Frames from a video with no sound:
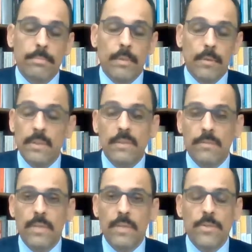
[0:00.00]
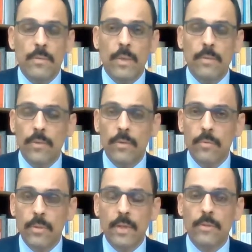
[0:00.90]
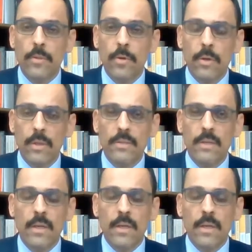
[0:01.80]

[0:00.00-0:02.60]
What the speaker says: or intervention, whatever you would like to call it,